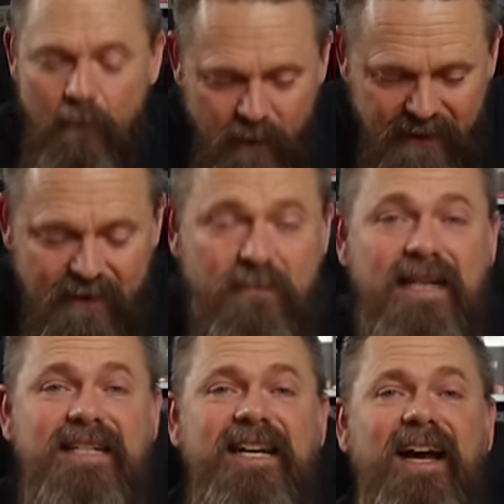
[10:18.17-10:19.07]
But in the
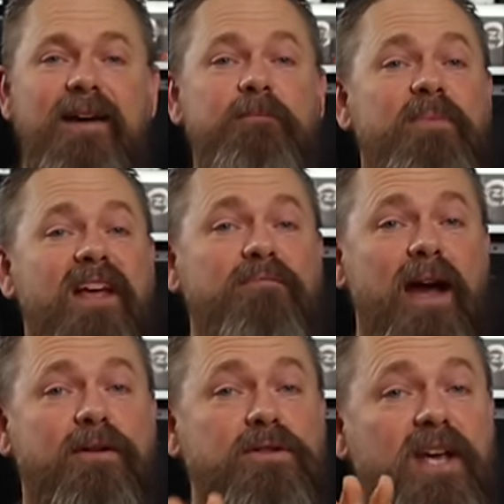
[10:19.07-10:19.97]
meantime, if
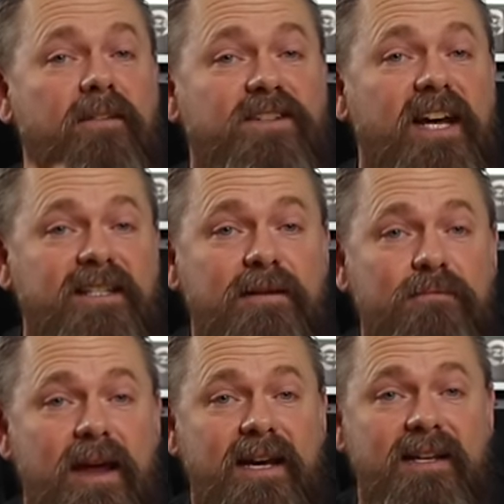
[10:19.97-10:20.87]
Microsoft doesn't
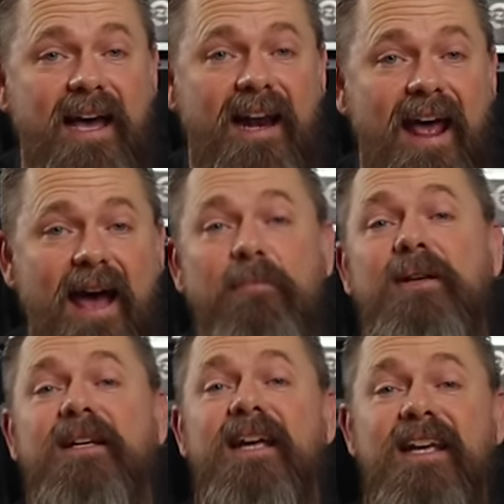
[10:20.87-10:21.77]
make that
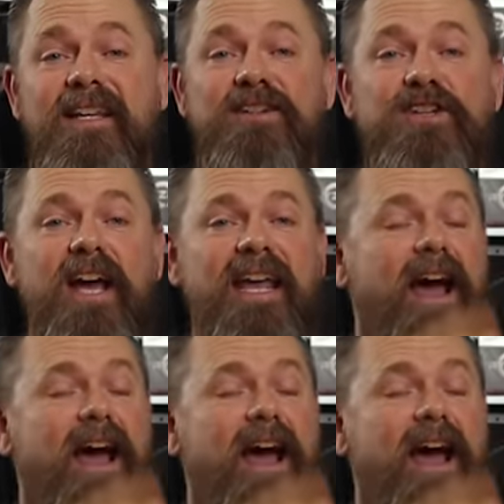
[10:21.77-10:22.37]
happen, then check